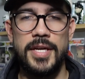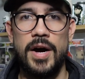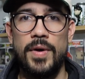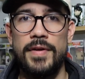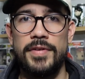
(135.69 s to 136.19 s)

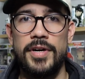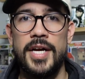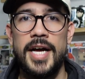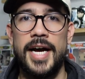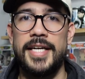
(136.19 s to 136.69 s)
However,
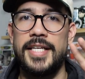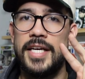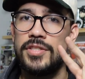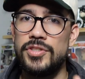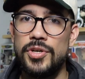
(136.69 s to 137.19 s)
I did
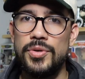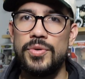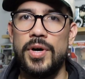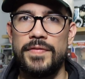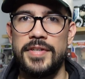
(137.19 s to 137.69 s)
get
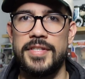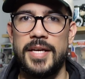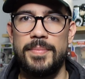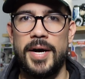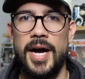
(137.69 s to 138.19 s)
2 of the
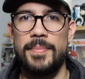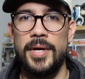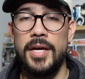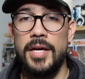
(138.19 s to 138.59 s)
same pop,